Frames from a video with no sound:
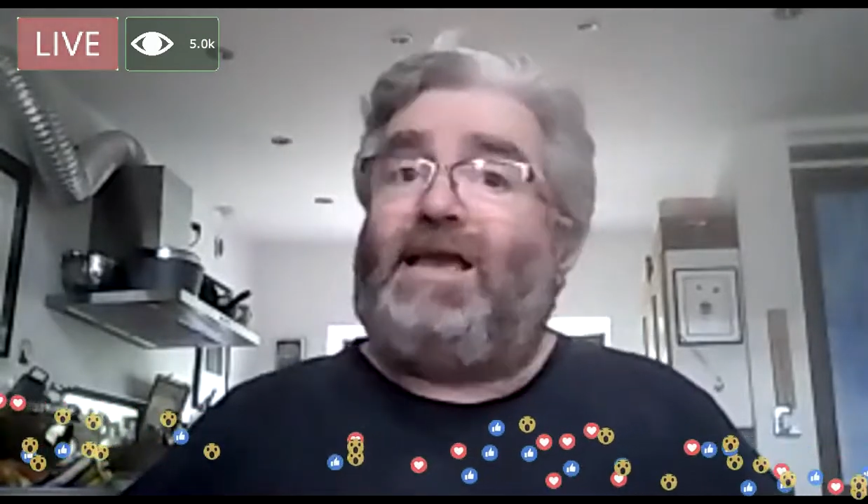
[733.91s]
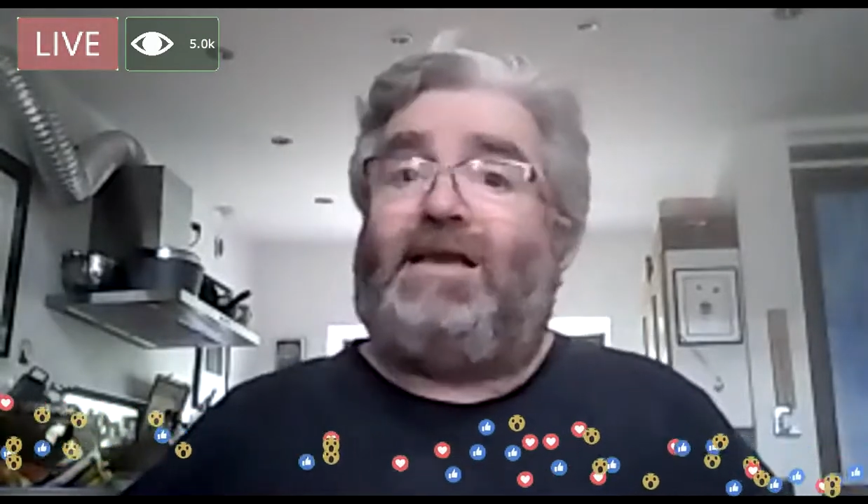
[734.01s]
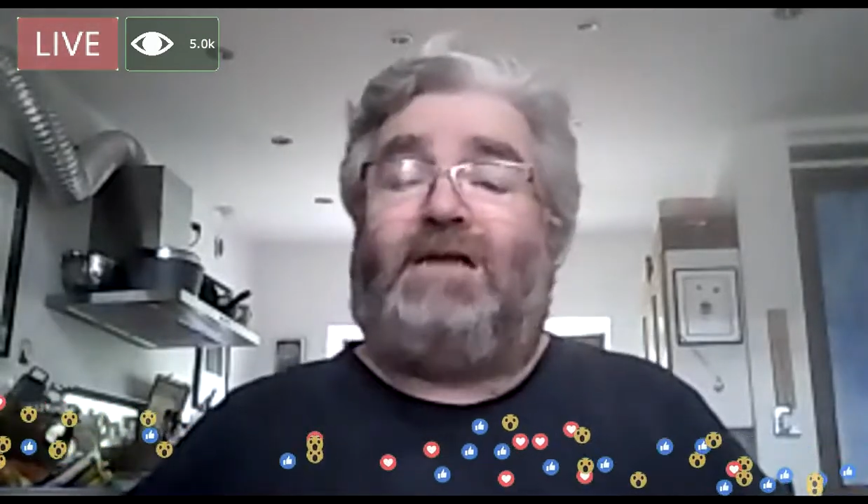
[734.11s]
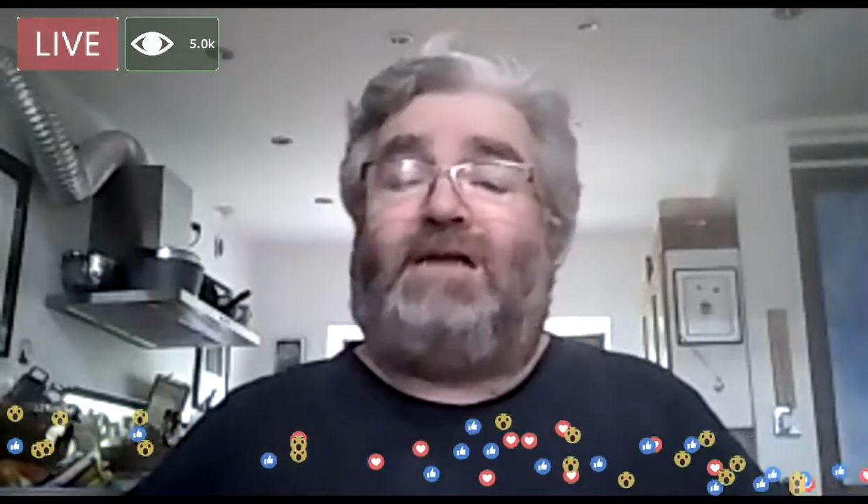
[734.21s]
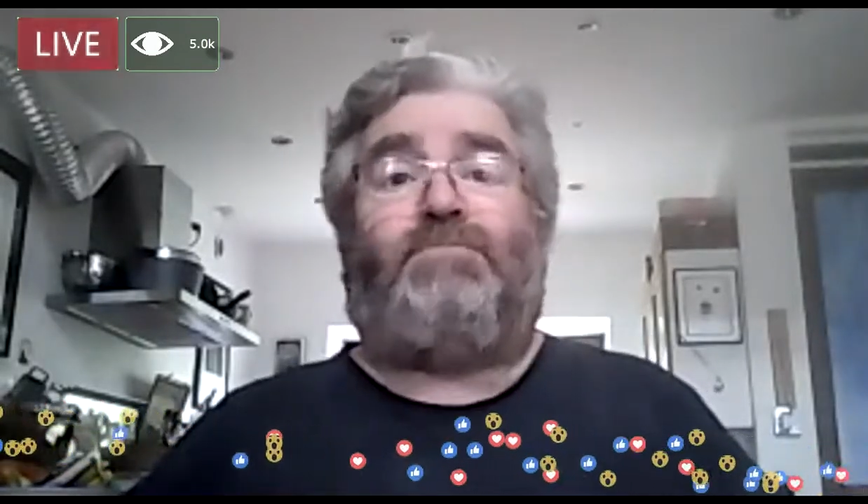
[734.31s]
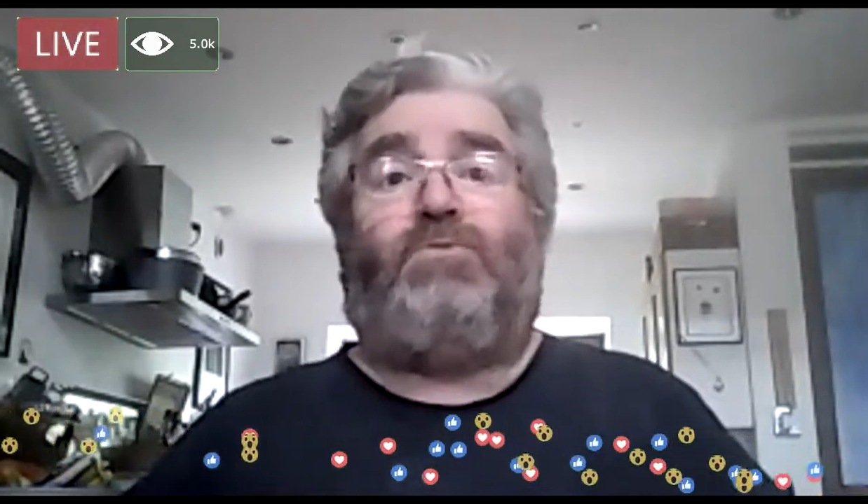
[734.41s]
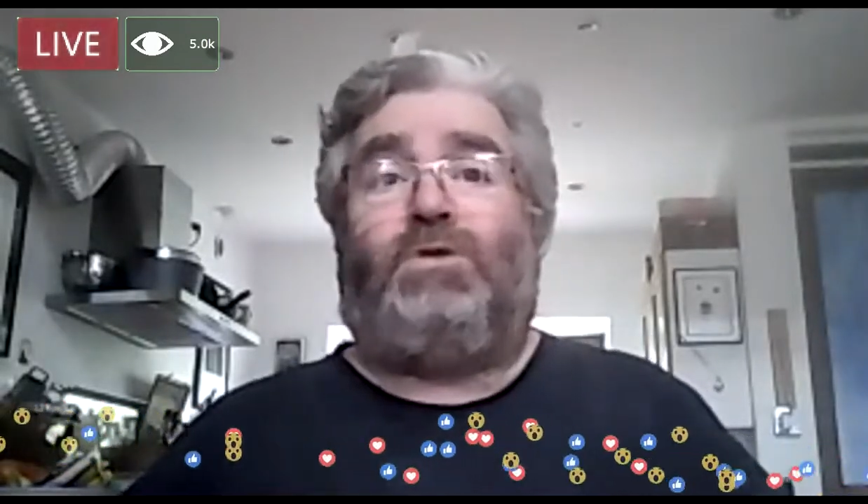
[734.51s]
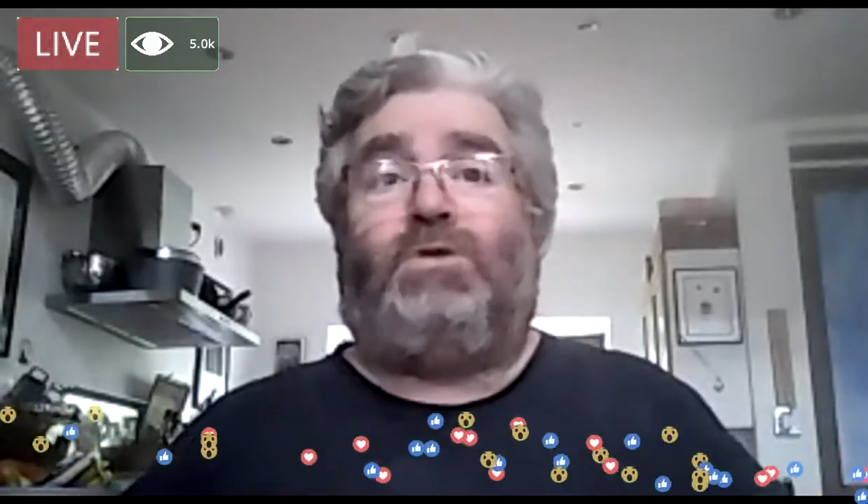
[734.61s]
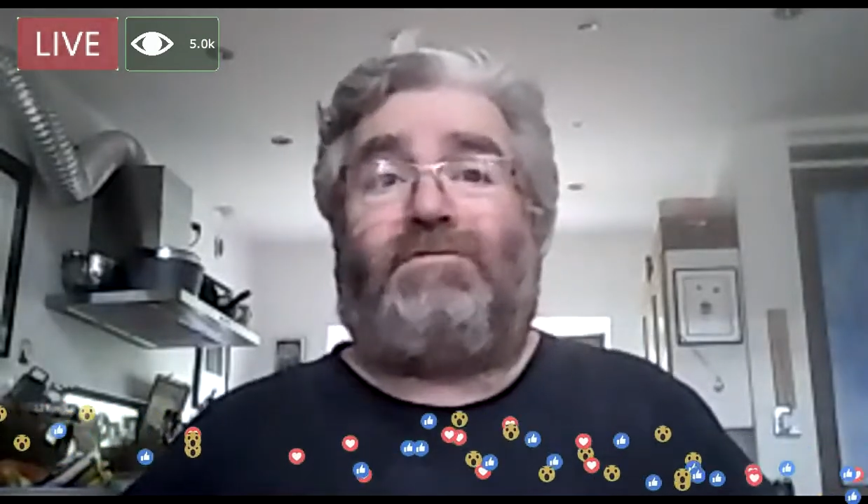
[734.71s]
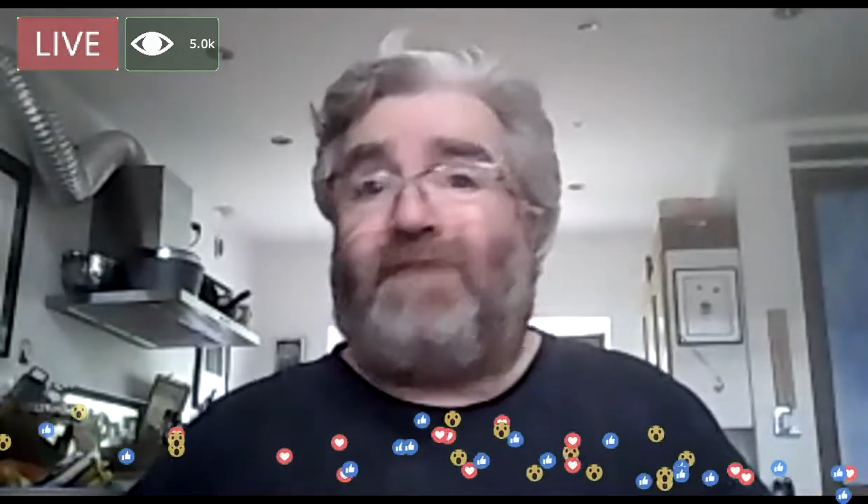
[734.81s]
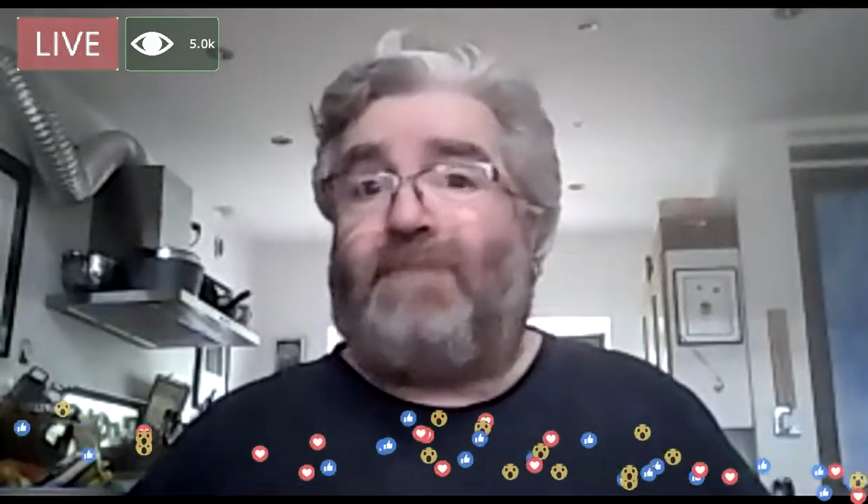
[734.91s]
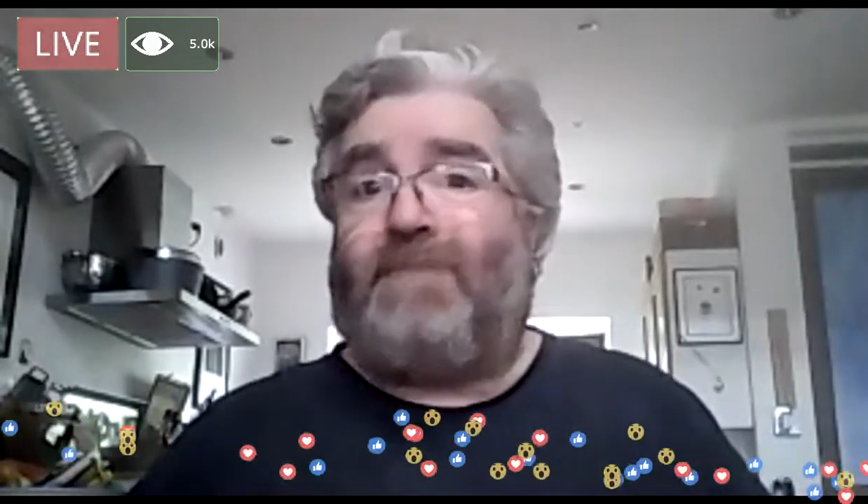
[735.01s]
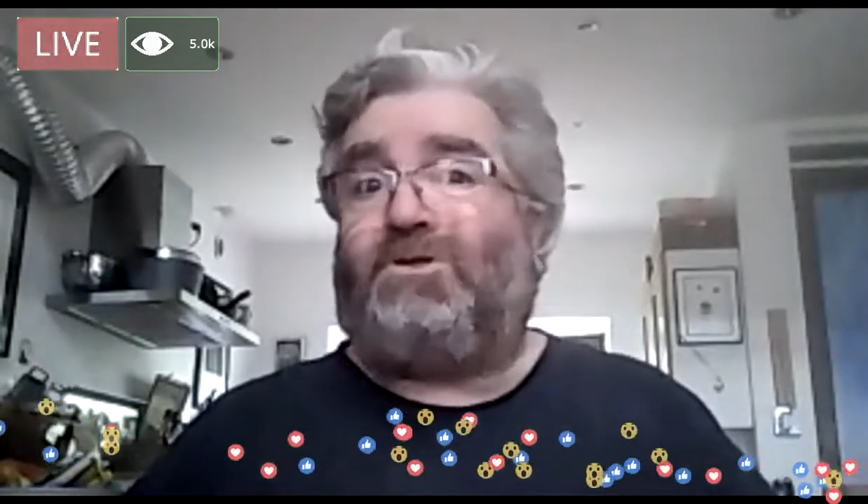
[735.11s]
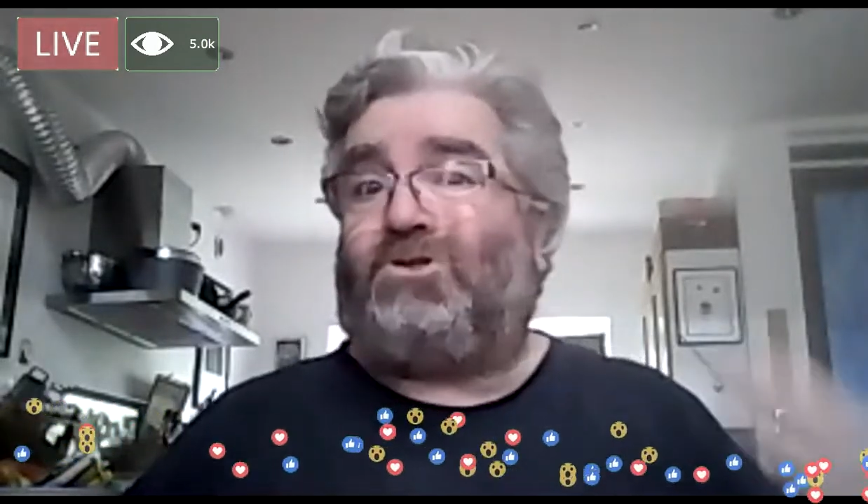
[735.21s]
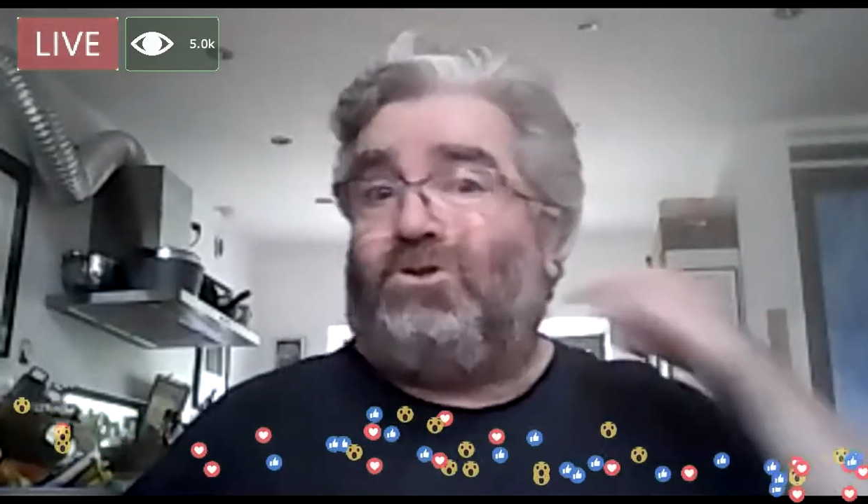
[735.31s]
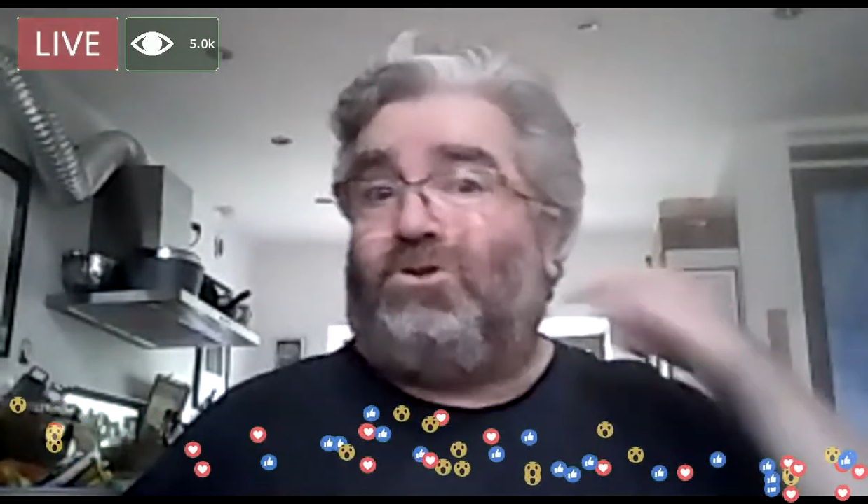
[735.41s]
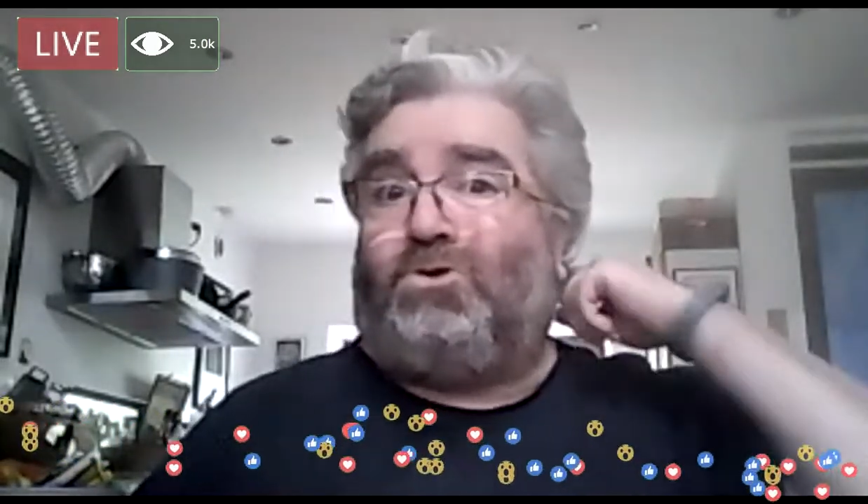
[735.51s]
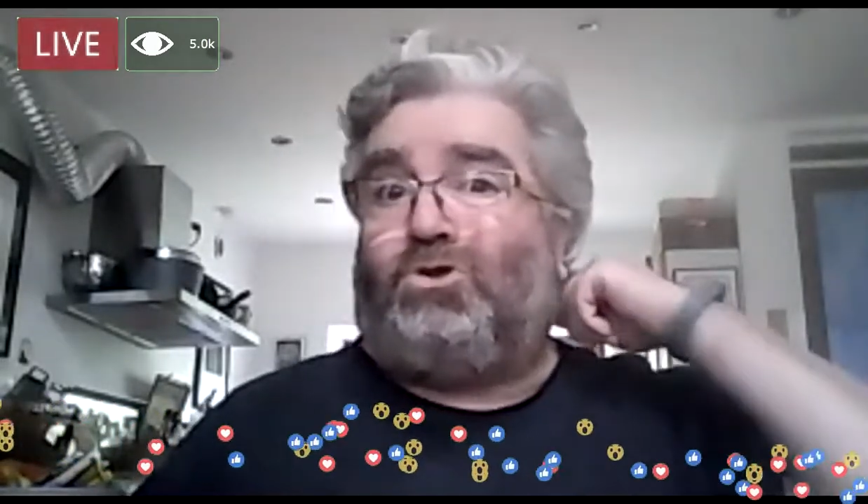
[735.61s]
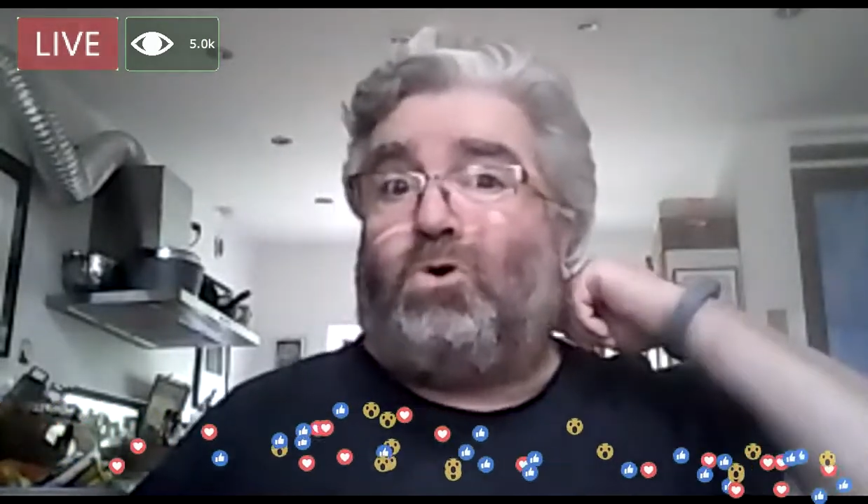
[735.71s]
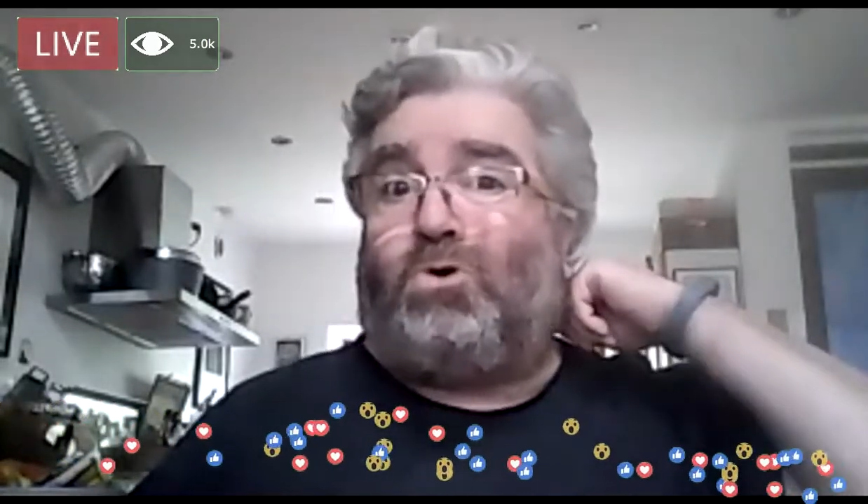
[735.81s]
I just bought this fabulous new
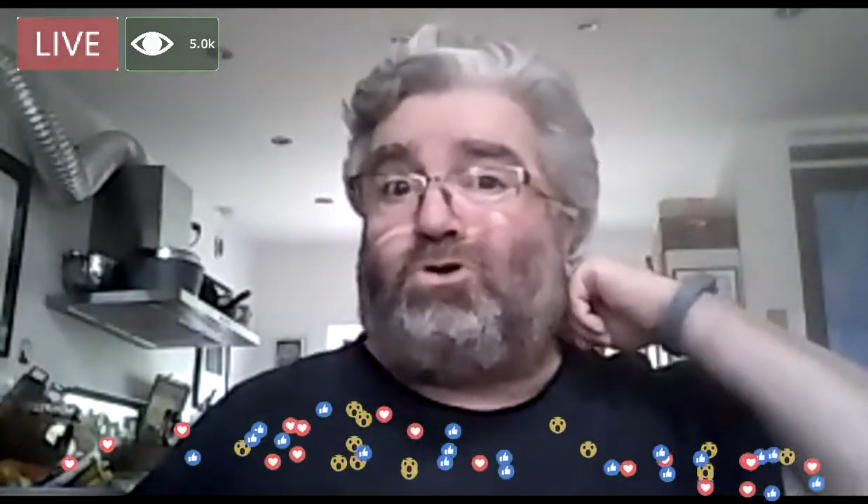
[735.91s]
dog